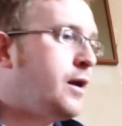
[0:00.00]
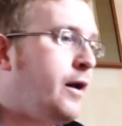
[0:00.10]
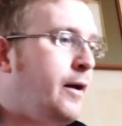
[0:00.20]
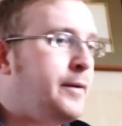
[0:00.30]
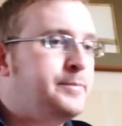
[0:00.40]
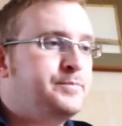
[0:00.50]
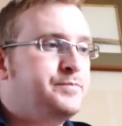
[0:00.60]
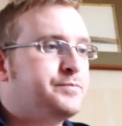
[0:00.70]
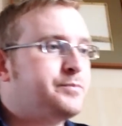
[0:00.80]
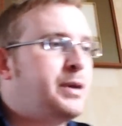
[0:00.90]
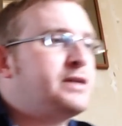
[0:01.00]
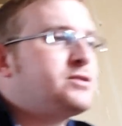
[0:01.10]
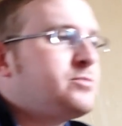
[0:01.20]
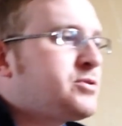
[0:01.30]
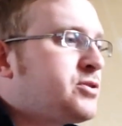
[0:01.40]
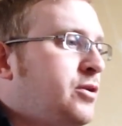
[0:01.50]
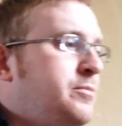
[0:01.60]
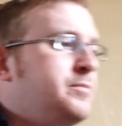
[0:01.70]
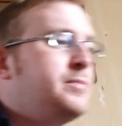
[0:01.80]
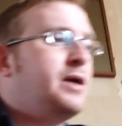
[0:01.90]
that. Picked up
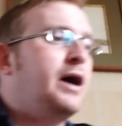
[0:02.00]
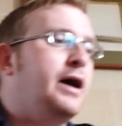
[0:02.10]
some